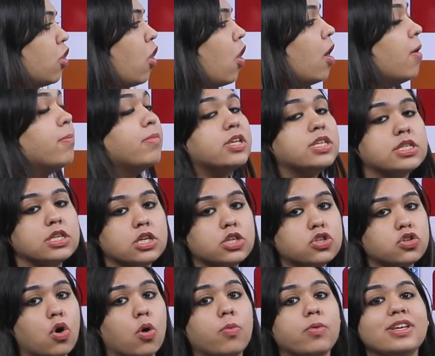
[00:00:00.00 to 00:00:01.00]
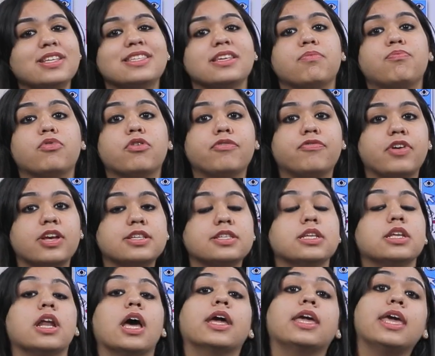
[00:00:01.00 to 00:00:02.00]
or Mrs. or we say
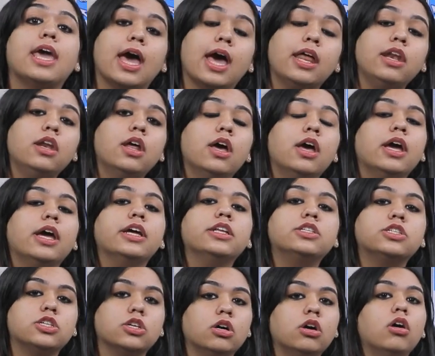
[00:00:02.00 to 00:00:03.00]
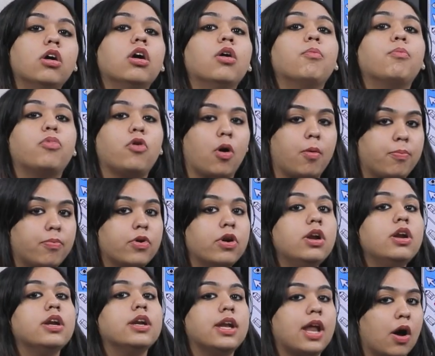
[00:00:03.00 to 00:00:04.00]
Professor, again it's a proper
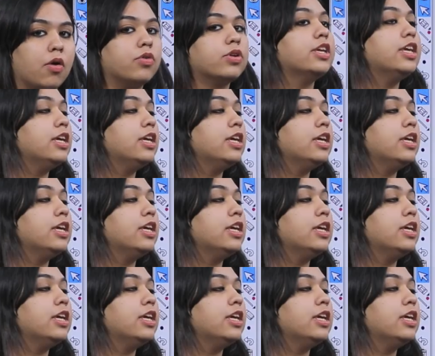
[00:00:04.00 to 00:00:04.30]
noun.